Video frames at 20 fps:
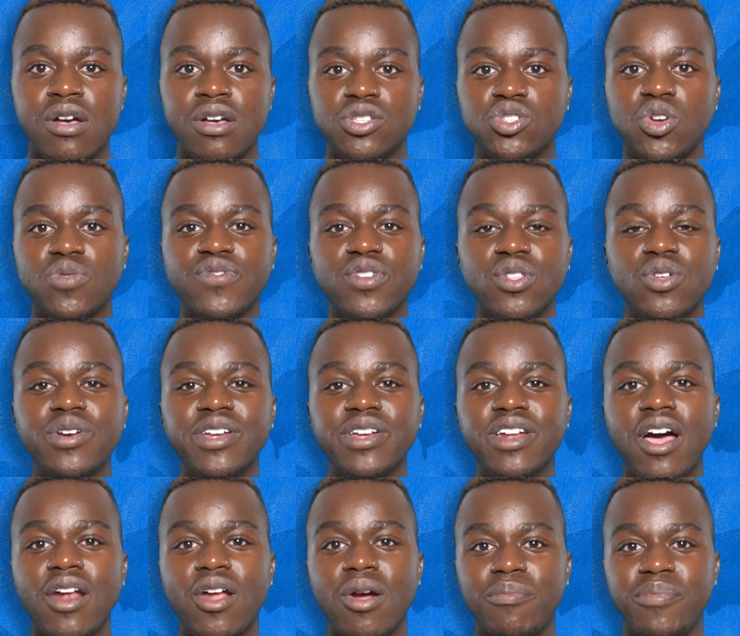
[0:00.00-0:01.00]
So if we're looking
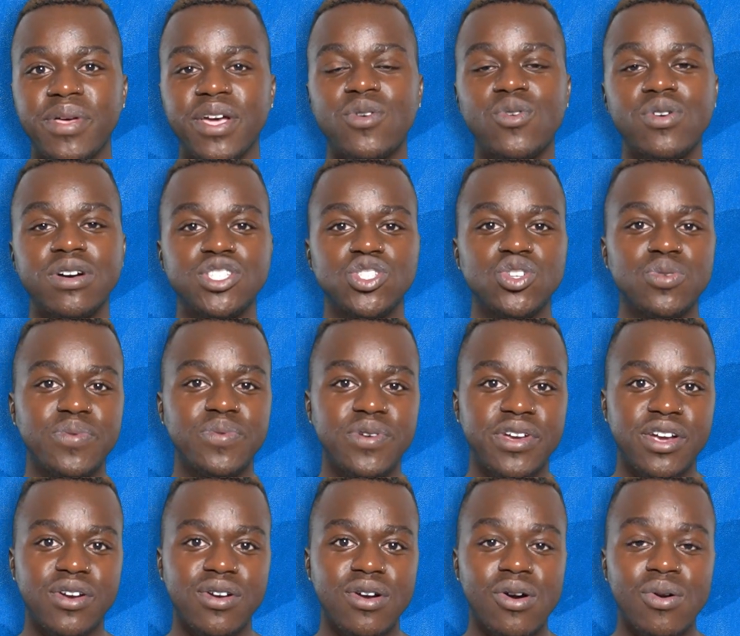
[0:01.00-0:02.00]
at our Bitcoin
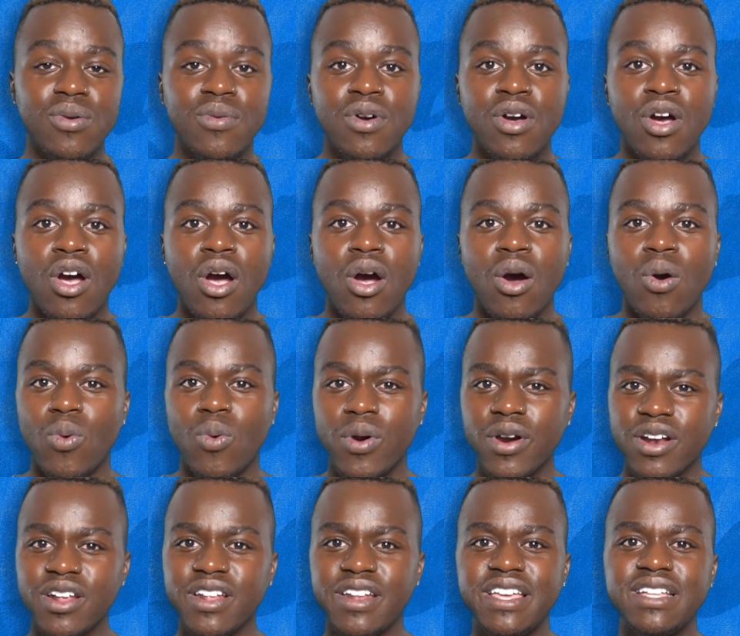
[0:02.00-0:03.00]
superhero, we're
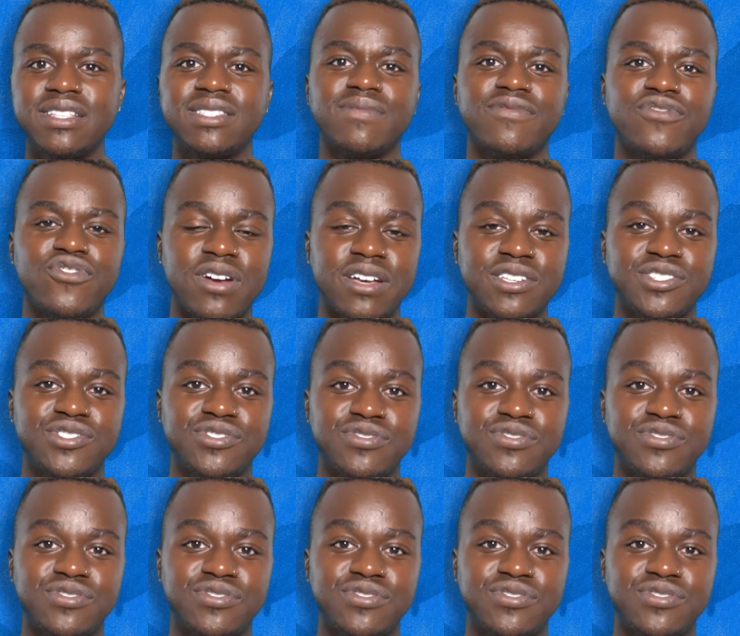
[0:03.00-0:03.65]
gonna need some fresh